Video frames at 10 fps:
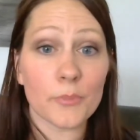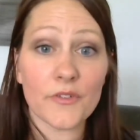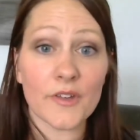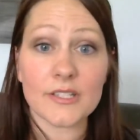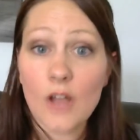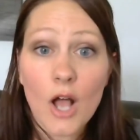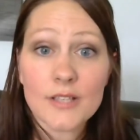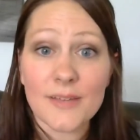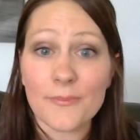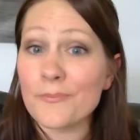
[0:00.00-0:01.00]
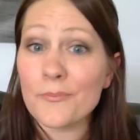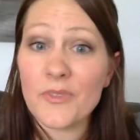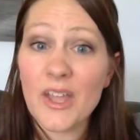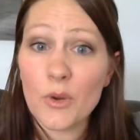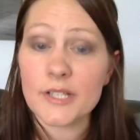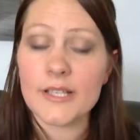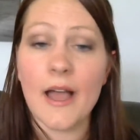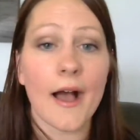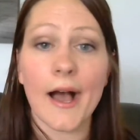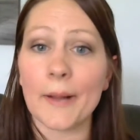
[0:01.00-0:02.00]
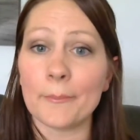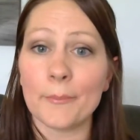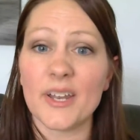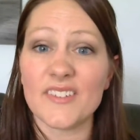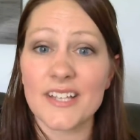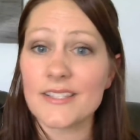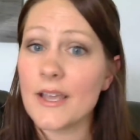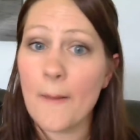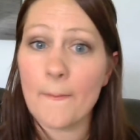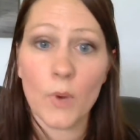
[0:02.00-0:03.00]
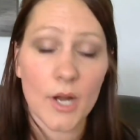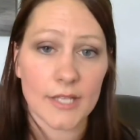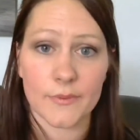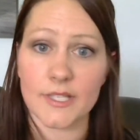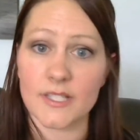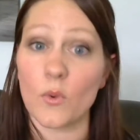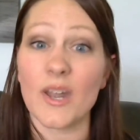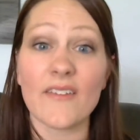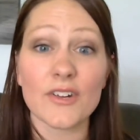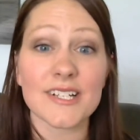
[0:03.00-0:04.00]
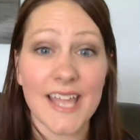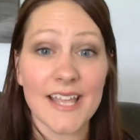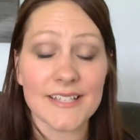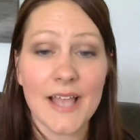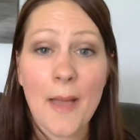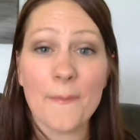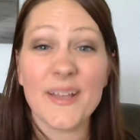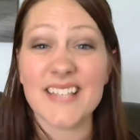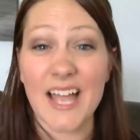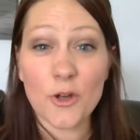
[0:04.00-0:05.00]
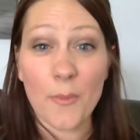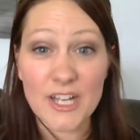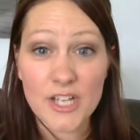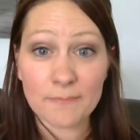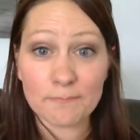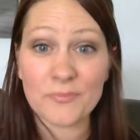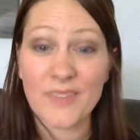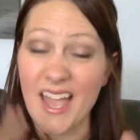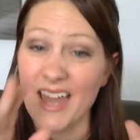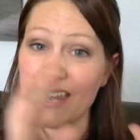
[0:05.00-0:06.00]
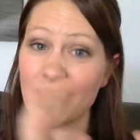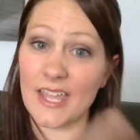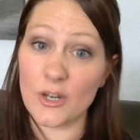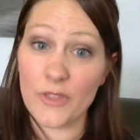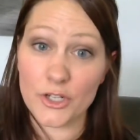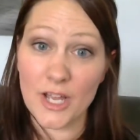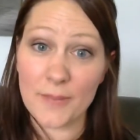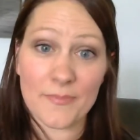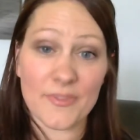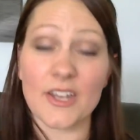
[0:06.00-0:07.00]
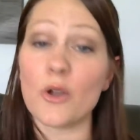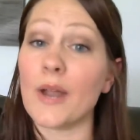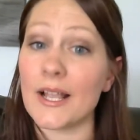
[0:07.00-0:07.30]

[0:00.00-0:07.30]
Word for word: Perfect. Awesome. It works. Um, but if it doesn't, more consequences, whatever it takes, because I know my job and they know their job. They know